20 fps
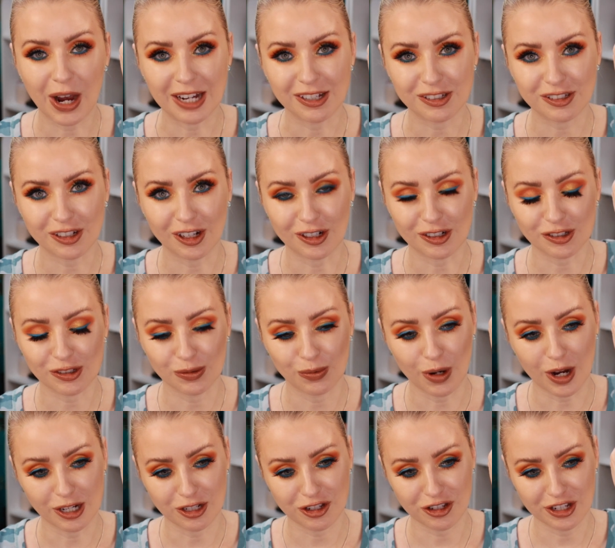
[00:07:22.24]
I start
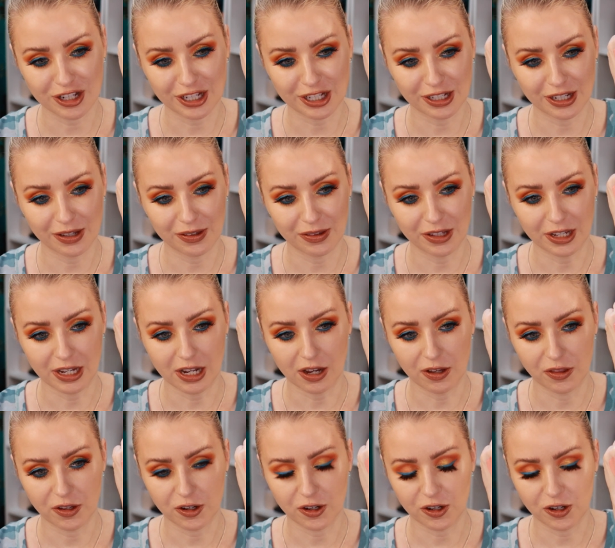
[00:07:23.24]
swatching the
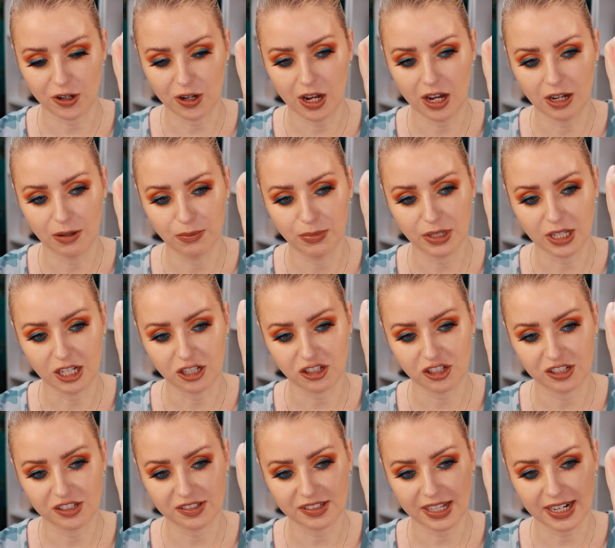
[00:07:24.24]
other uh,
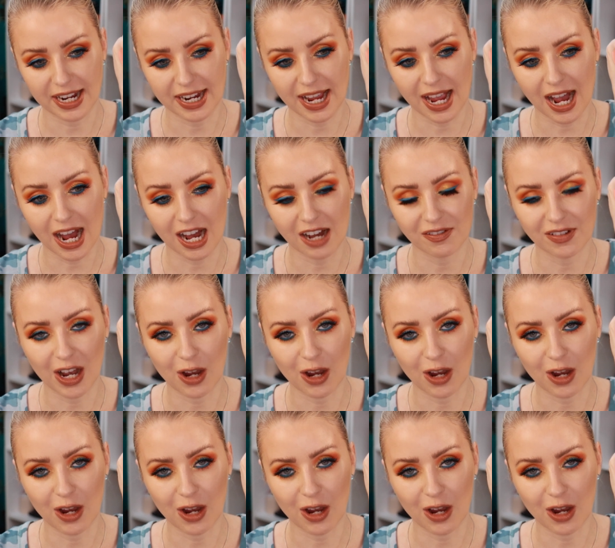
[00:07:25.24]
blushes that I have,